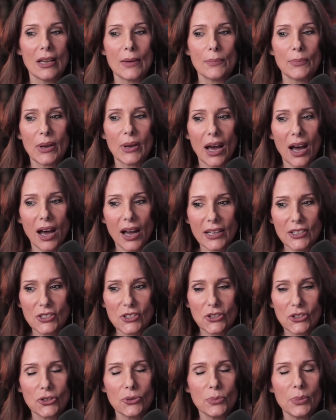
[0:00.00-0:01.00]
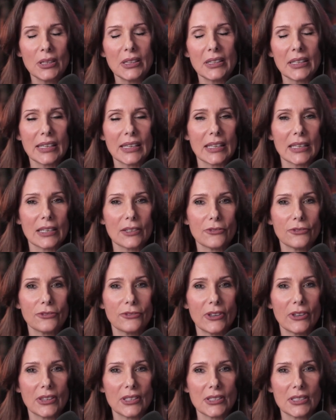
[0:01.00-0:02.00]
but I do believe in the